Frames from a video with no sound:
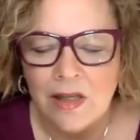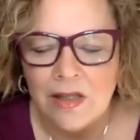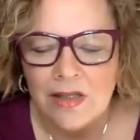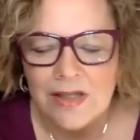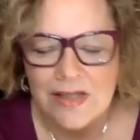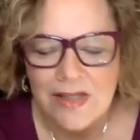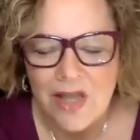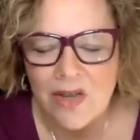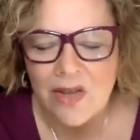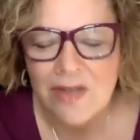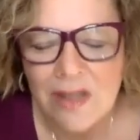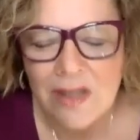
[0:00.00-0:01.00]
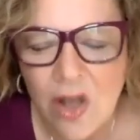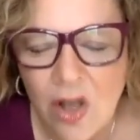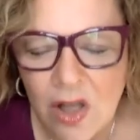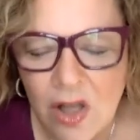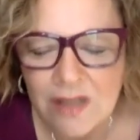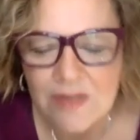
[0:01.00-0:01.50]
Just knowing that
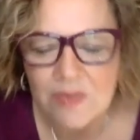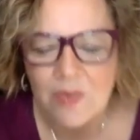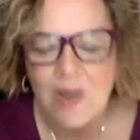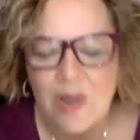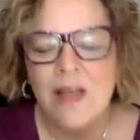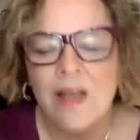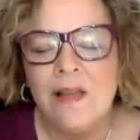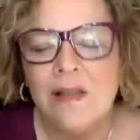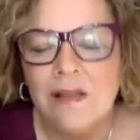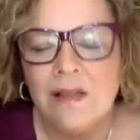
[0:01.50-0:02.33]
all is well